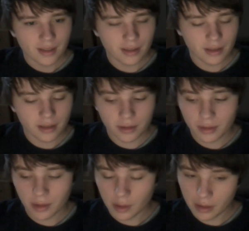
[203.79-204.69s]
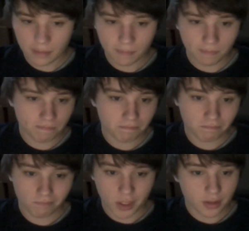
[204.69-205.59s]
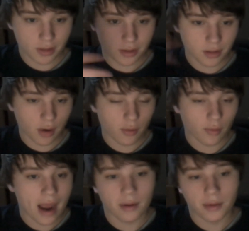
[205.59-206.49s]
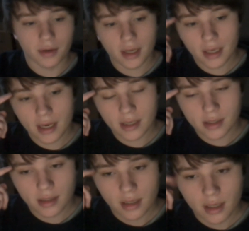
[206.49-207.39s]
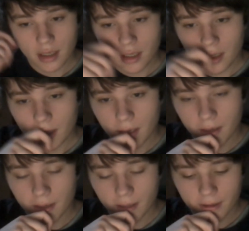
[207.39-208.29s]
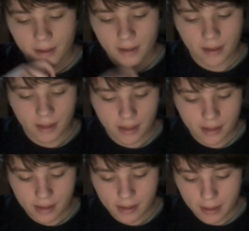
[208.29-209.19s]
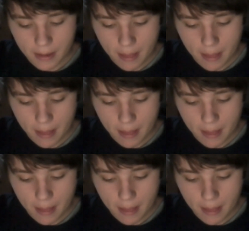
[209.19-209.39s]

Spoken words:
really just around, I guess. It's